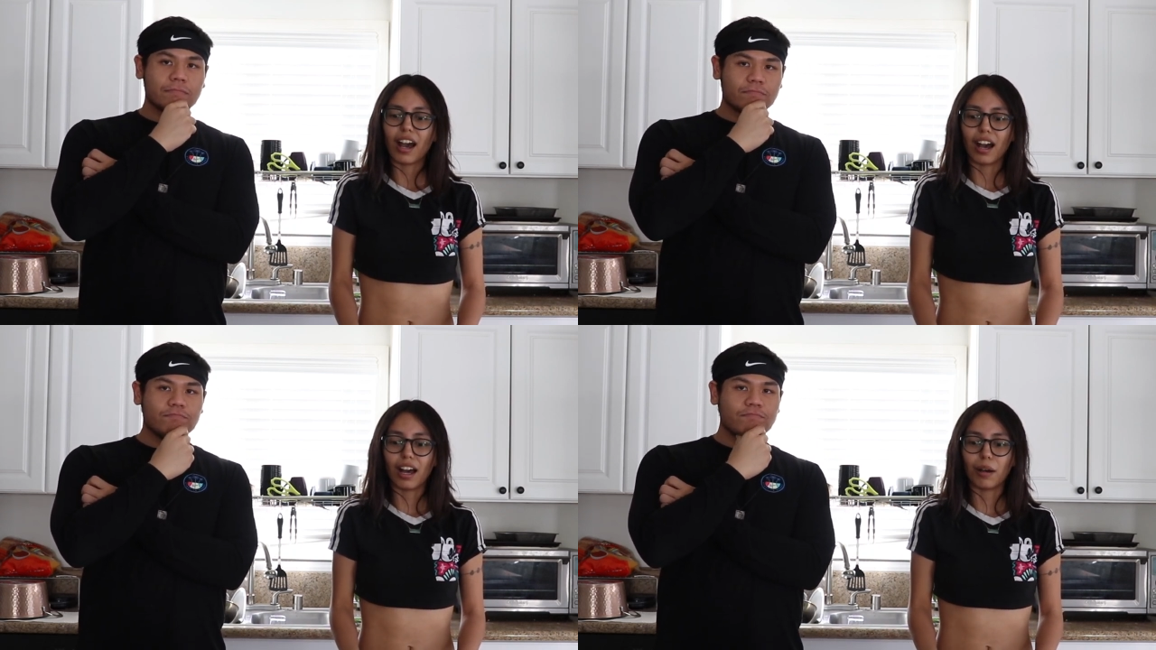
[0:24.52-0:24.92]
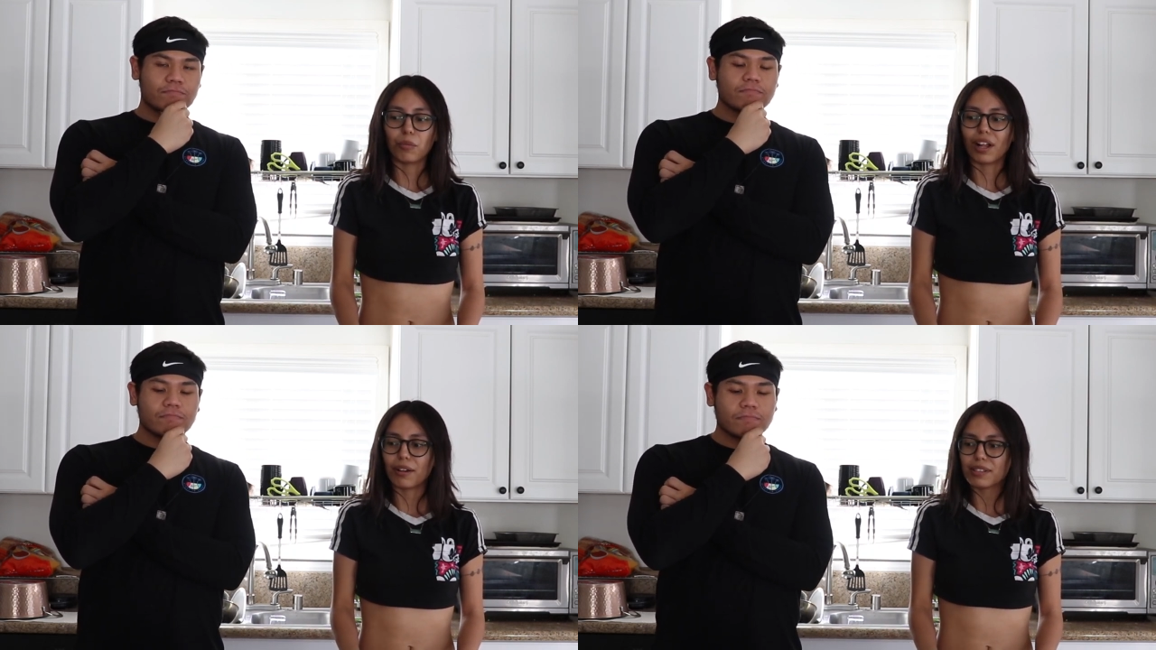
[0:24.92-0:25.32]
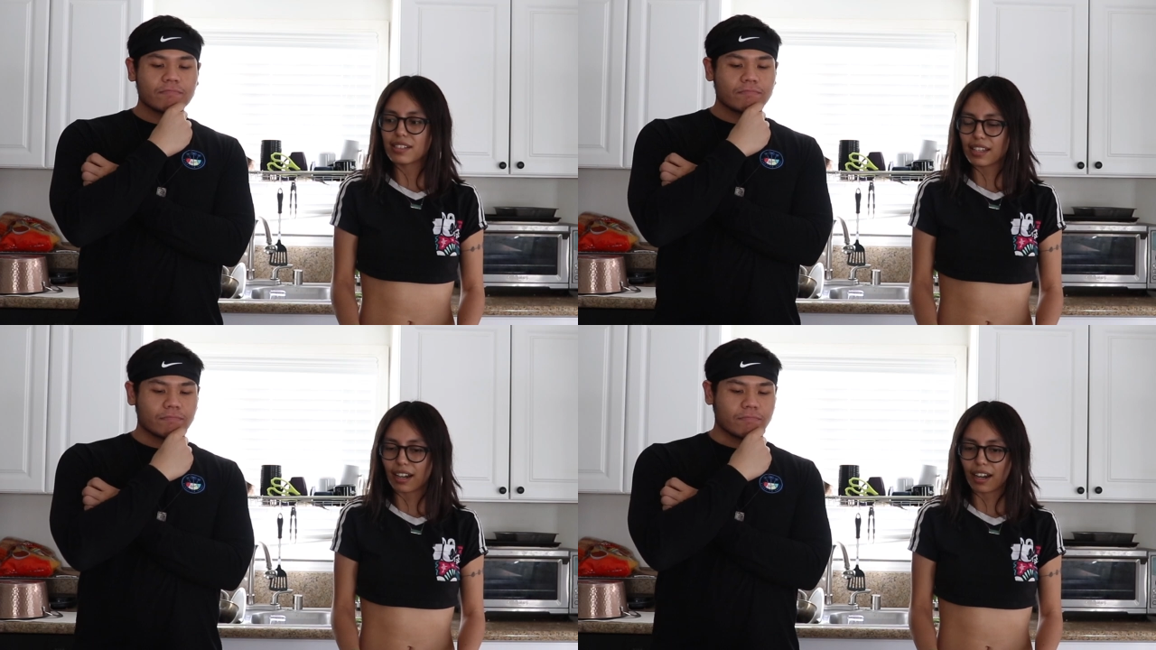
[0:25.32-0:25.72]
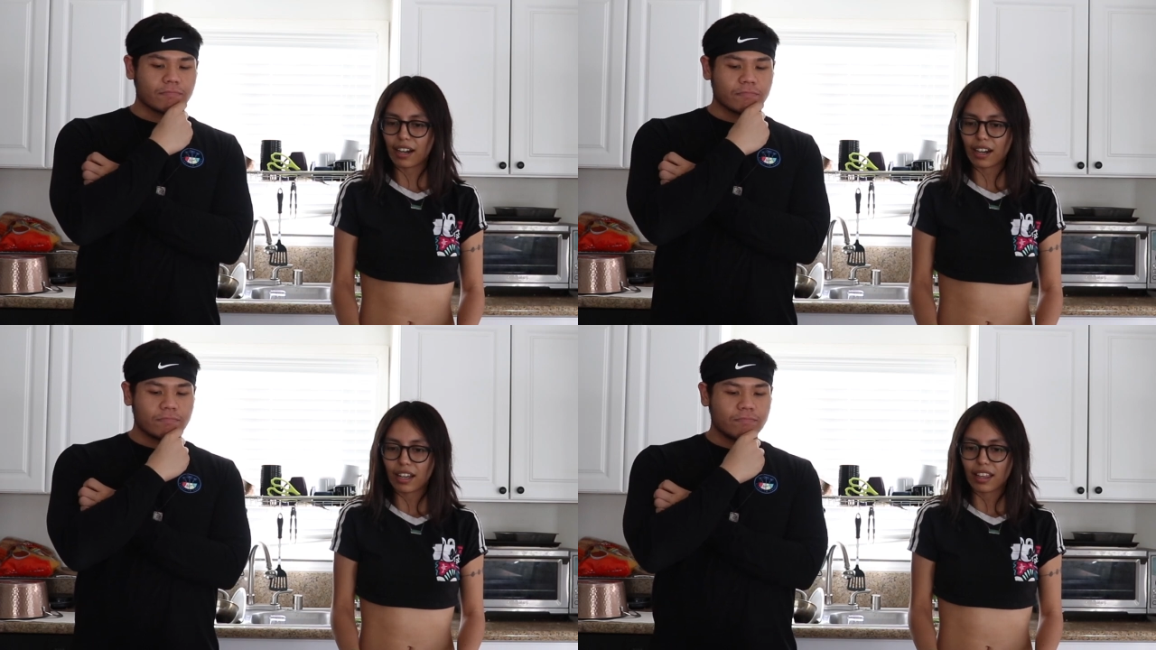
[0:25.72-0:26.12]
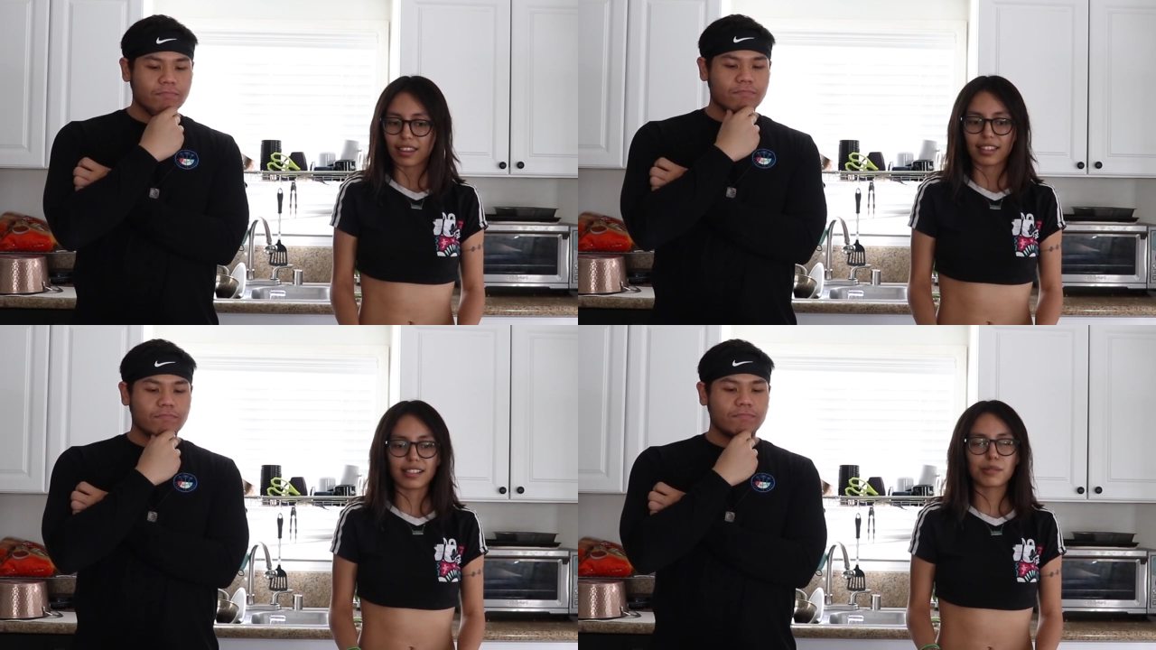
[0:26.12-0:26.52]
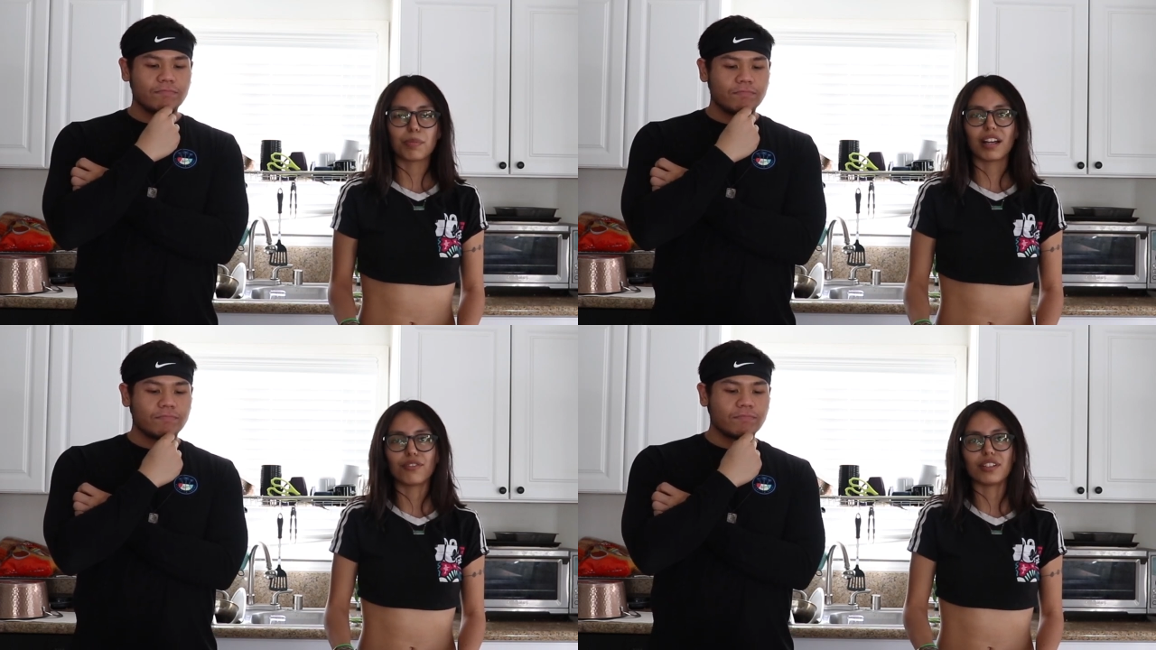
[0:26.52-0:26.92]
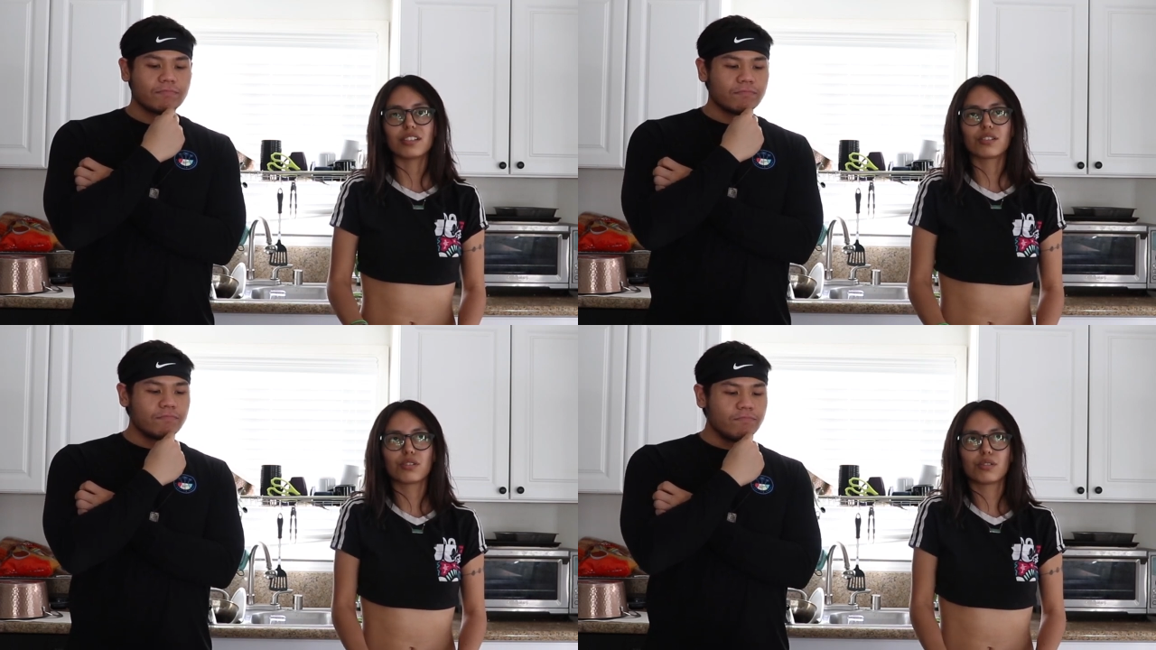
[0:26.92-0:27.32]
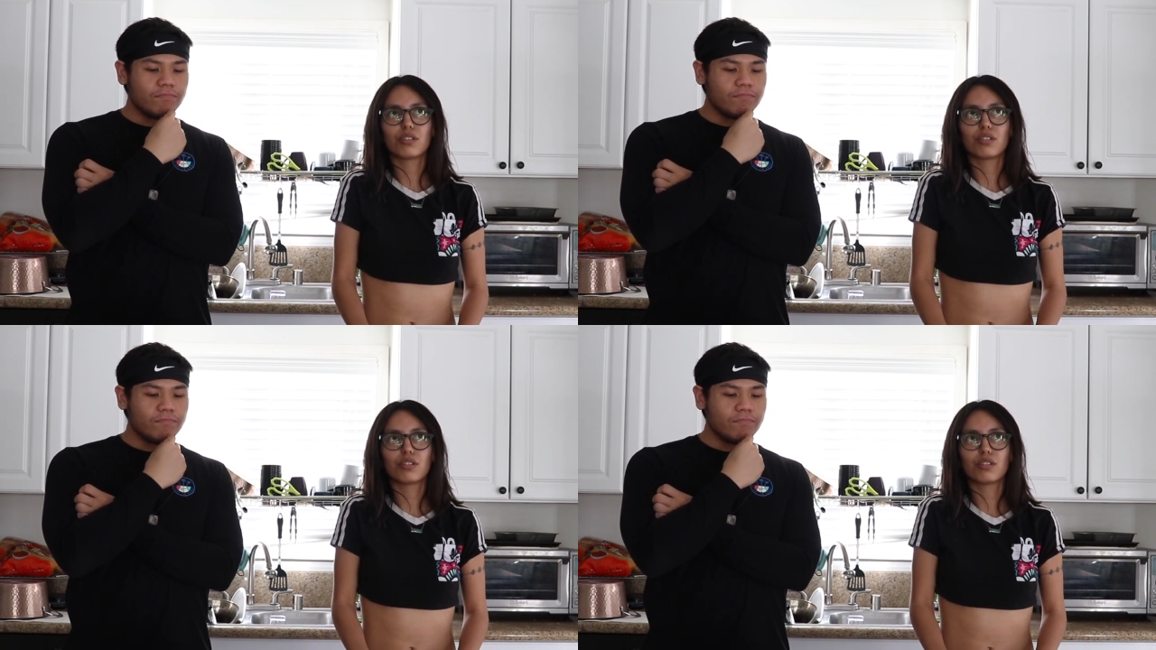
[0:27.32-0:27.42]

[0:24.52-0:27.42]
Speaker 1: While I was there, this breakfast